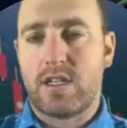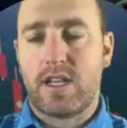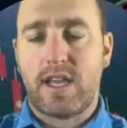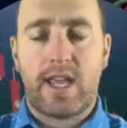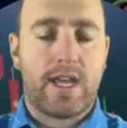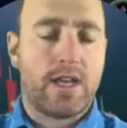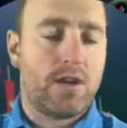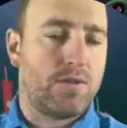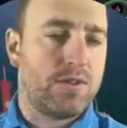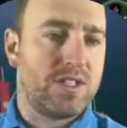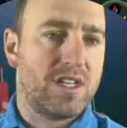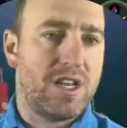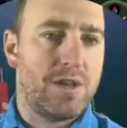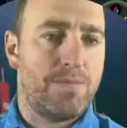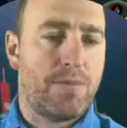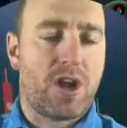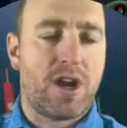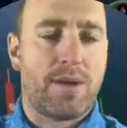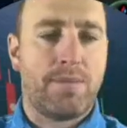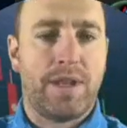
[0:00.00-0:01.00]
The handle is in the
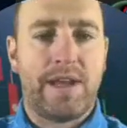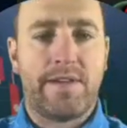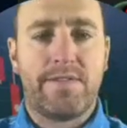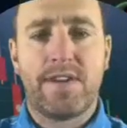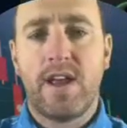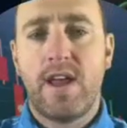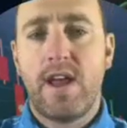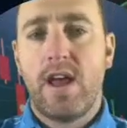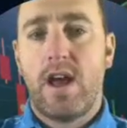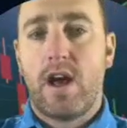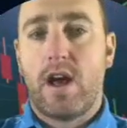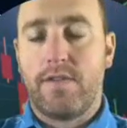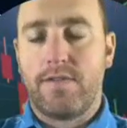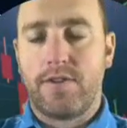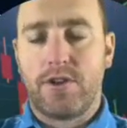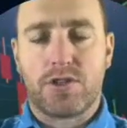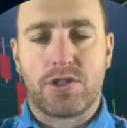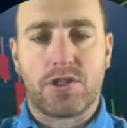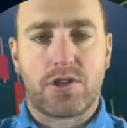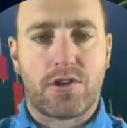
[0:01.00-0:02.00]
bottom left of
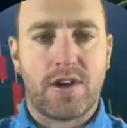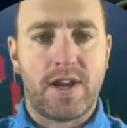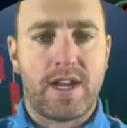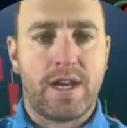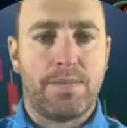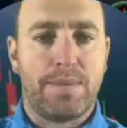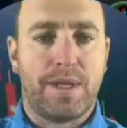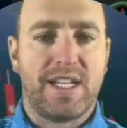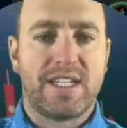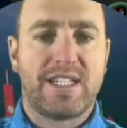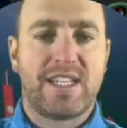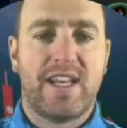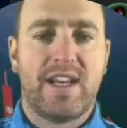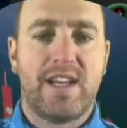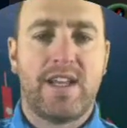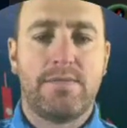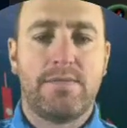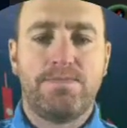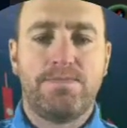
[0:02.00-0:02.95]
your screen, but let's hit it.